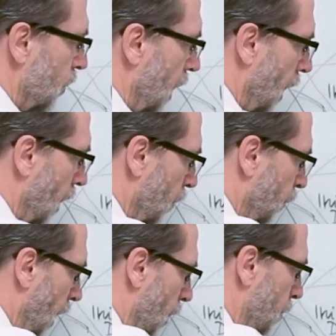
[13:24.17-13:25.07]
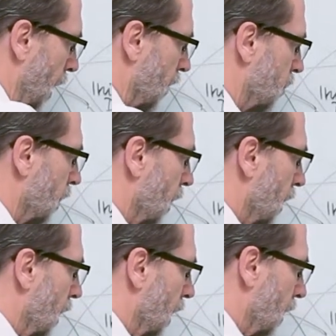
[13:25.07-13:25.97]
we have, how much
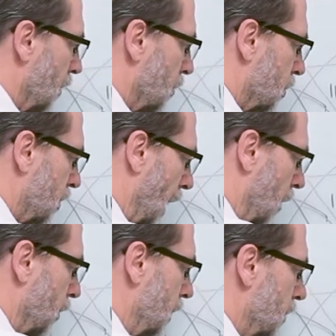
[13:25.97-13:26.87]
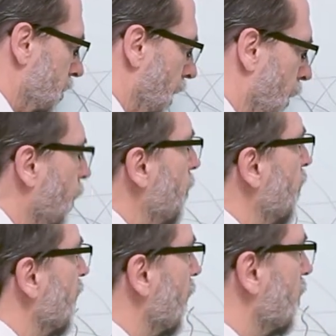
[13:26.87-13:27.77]
salaries,
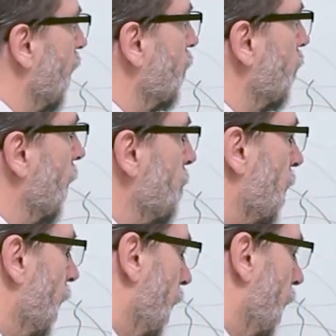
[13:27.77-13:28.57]
equipment, etc.